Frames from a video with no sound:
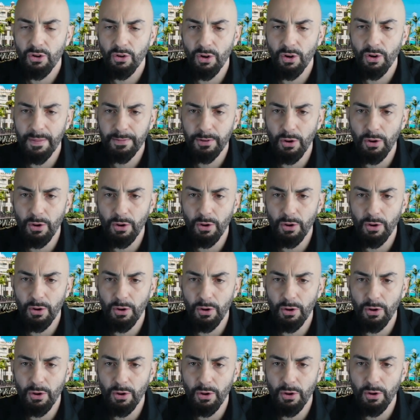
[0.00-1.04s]
crypto,
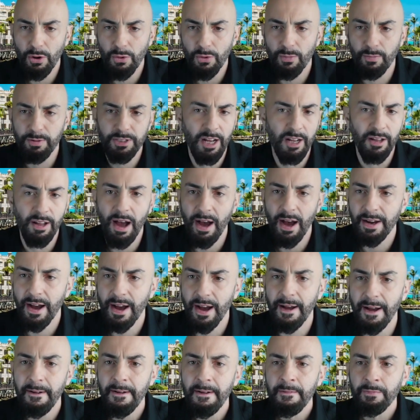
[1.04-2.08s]
Solana,
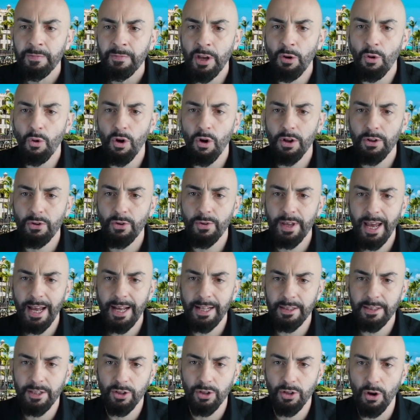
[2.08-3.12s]
they all
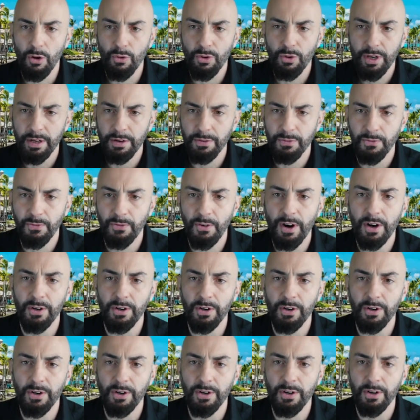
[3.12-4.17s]
create the token
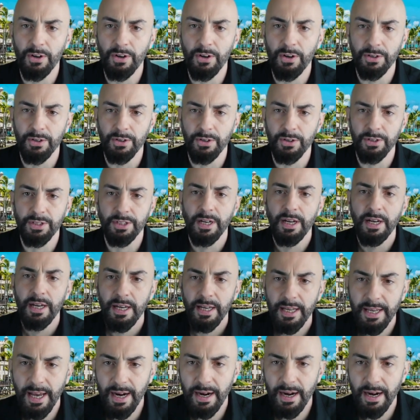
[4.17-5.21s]
first, get a
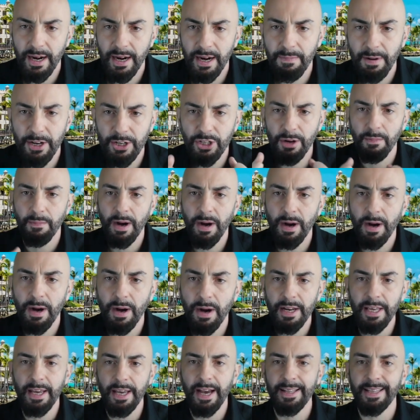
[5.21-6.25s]
bunch of money,
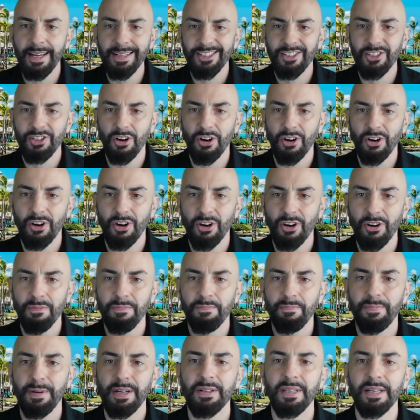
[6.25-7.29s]
and then start
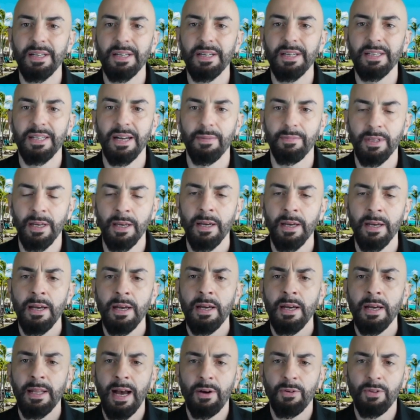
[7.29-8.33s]
building something.
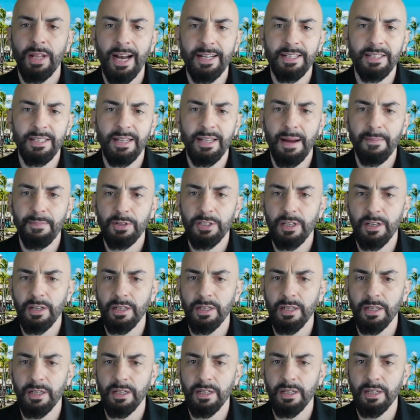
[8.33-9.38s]
Now, 99%
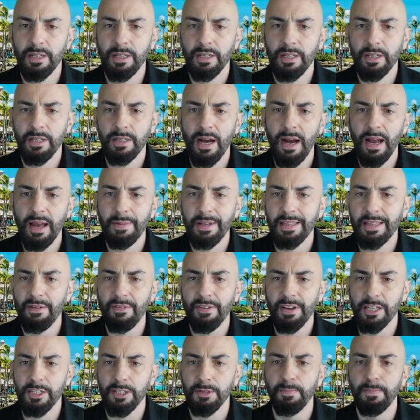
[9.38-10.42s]
of the time, it never
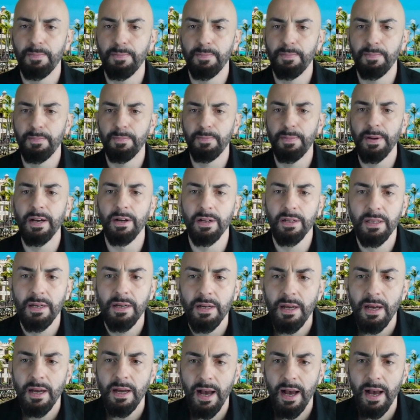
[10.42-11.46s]
gets built,
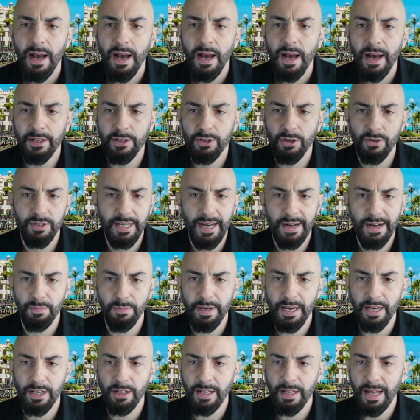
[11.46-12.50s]
and it turns out to be
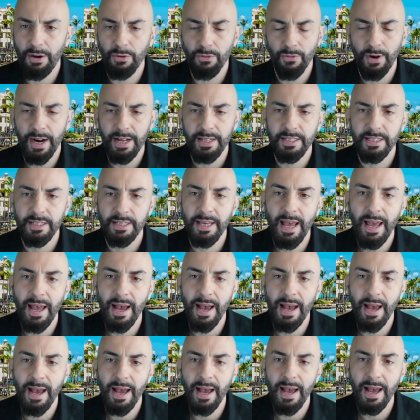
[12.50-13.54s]
an outright
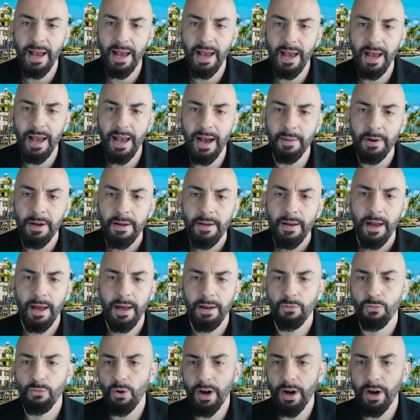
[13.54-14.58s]
scam. And
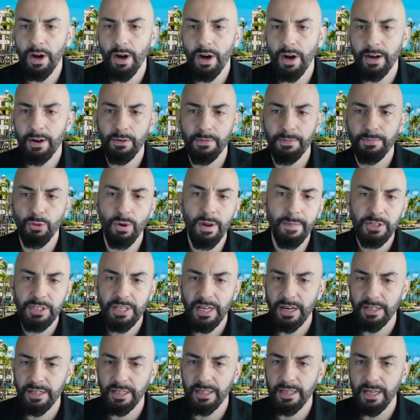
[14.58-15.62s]
1 or 3%
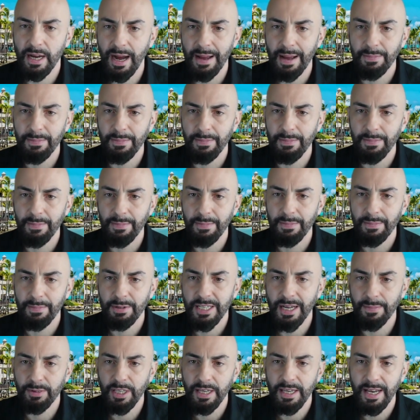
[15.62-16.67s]
of the time, something
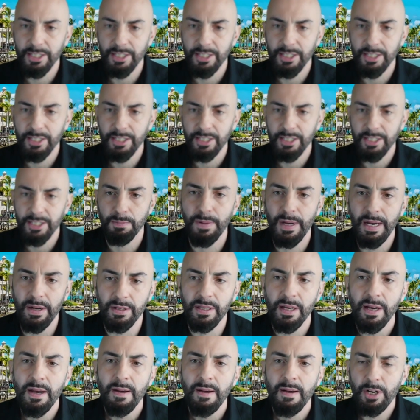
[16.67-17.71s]
gets built.
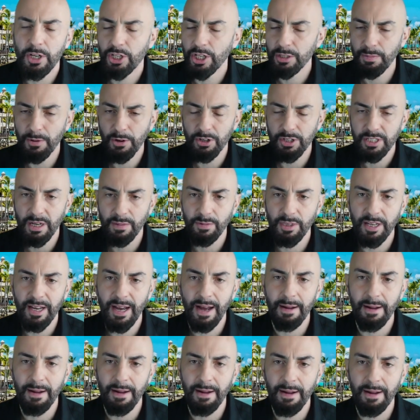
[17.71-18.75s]
But just because something
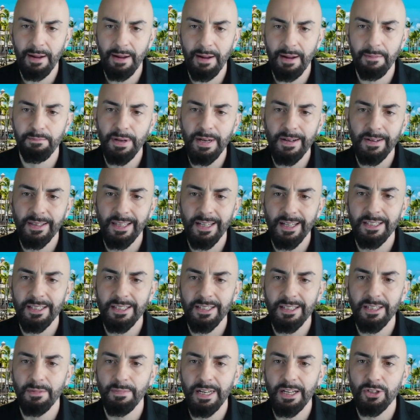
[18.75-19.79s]
got built doesn't mean
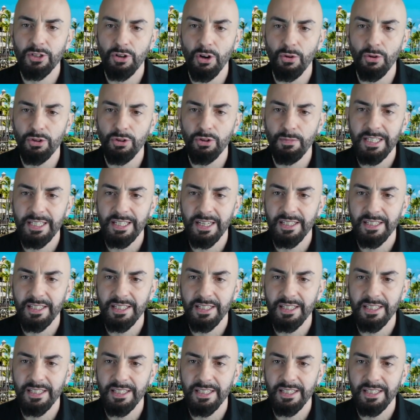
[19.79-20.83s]
it's going to be
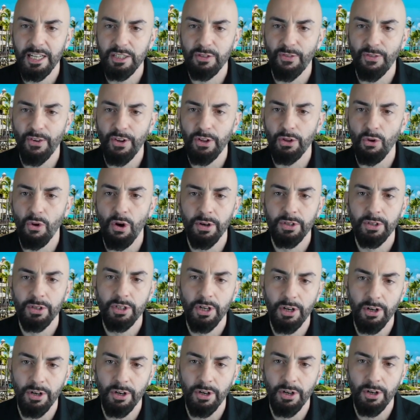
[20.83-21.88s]
successful long
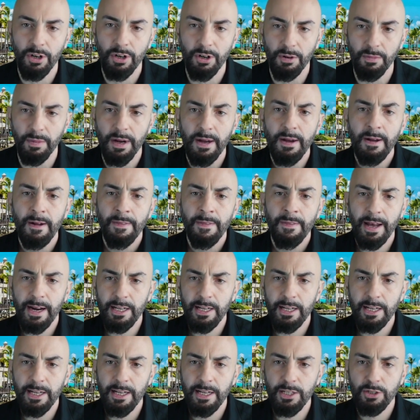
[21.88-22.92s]
term. And as
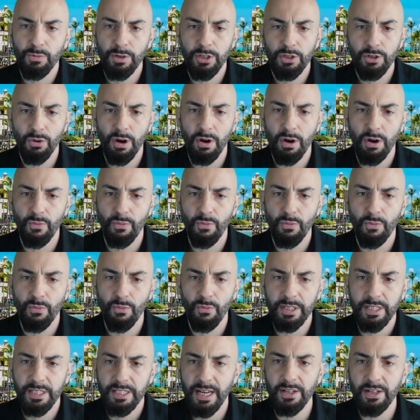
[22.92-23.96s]
we saw with
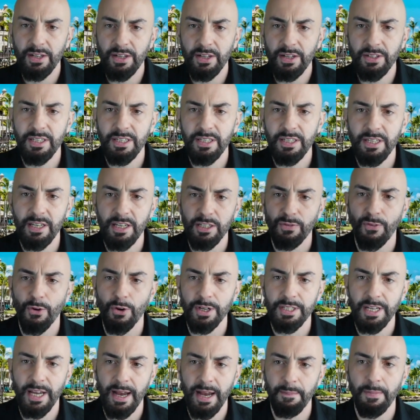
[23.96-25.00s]
Celsius, for
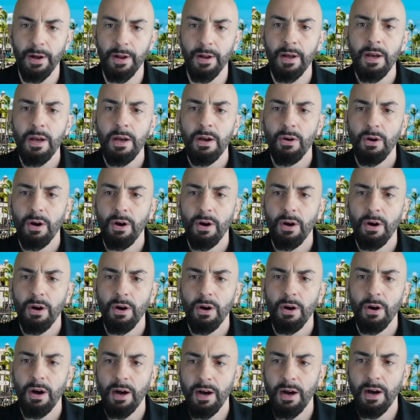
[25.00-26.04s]
example,
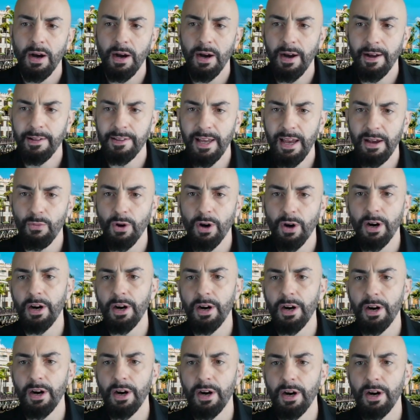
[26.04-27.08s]
they were